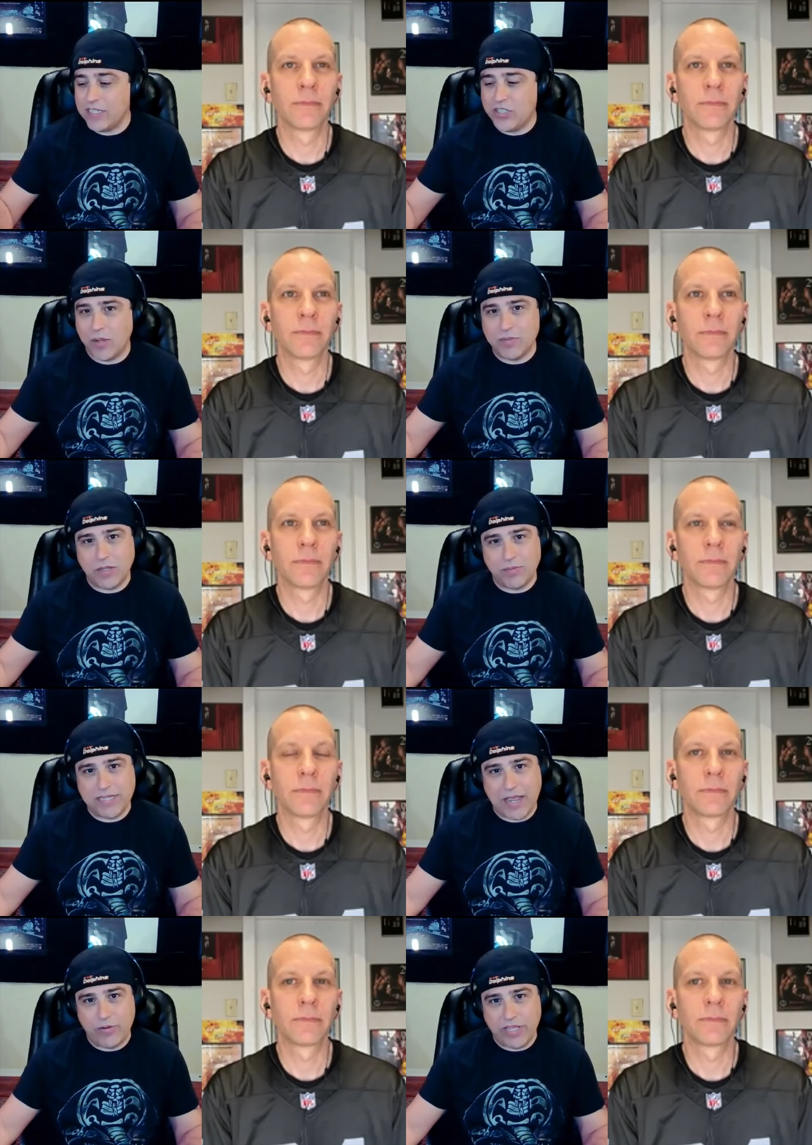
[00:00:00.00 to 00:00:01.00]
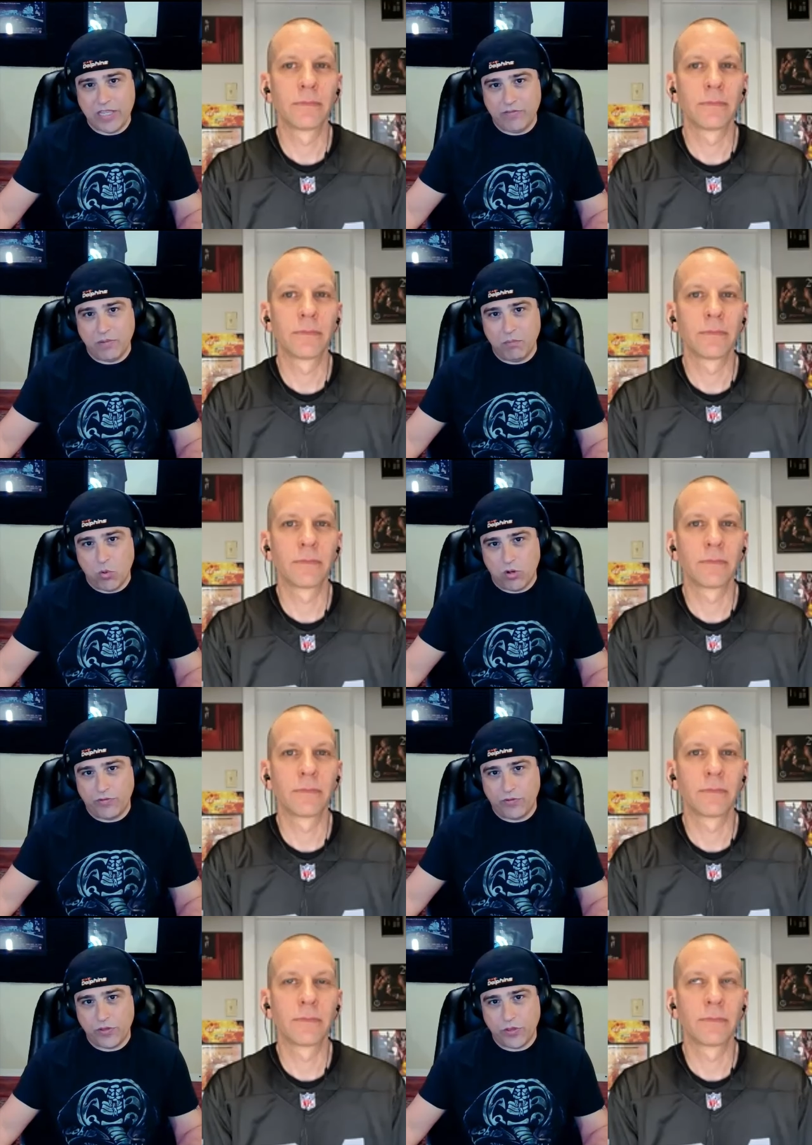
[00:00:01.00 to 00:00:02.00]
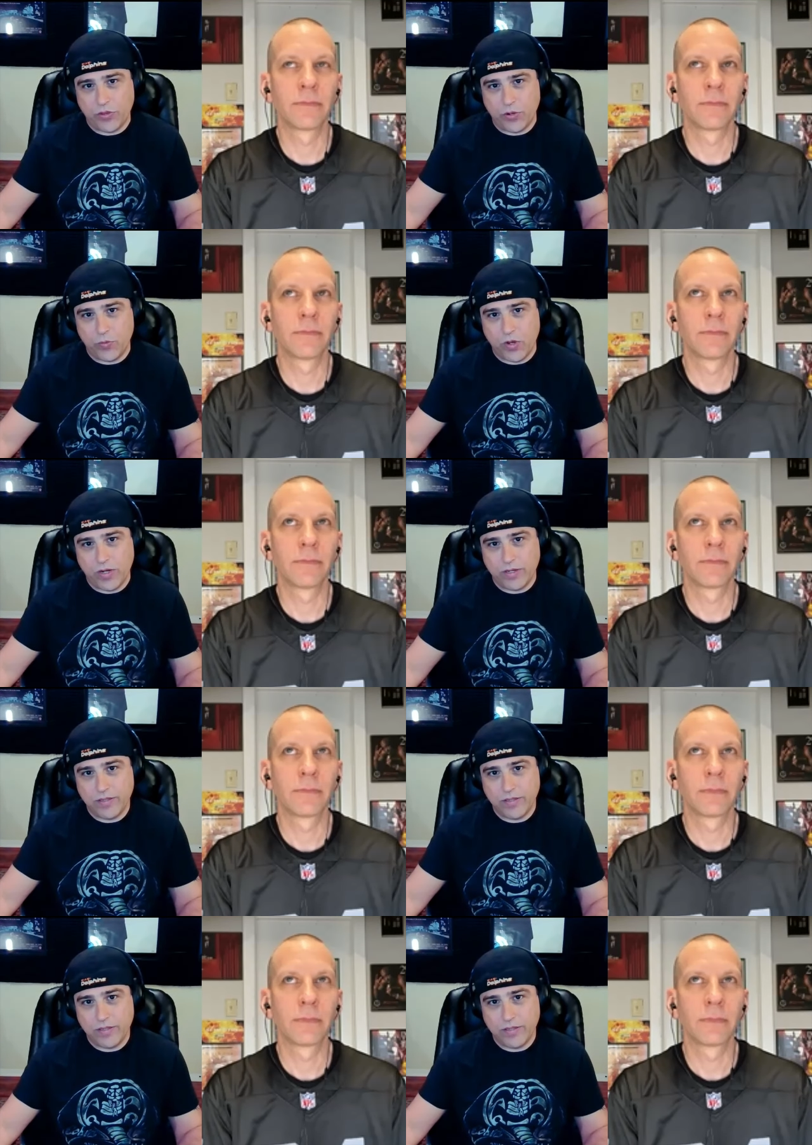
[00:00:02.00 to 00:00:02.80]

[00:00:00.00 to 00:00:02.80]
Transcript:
Speaker 1: they dumped him down even more for the third one.